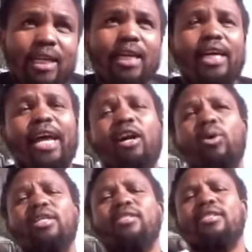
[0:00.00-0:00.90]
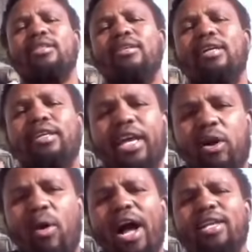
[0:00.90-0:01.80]
In other words, they
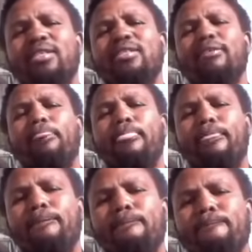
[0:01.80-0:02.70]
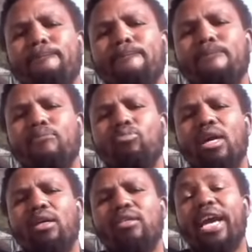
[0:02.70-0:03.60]
want
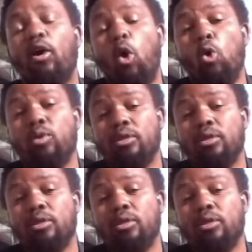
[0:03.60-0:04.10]
their own.